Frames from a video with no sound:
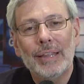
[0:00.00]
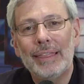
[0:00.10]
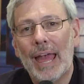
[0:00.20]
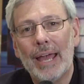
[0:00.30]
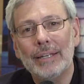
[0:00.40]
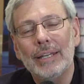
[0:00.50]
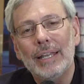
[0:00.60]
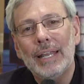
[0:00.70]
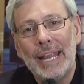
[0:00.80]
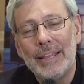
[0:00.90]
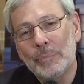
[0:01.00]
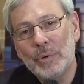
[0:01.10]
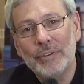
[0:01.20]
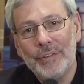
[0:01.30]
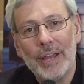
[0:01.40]
that in the
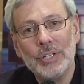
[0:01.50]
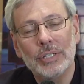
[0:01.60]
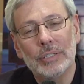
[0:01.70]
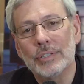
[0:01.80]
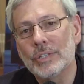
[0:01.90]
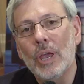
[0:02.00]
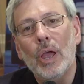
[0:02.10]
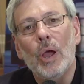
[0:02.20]
professions,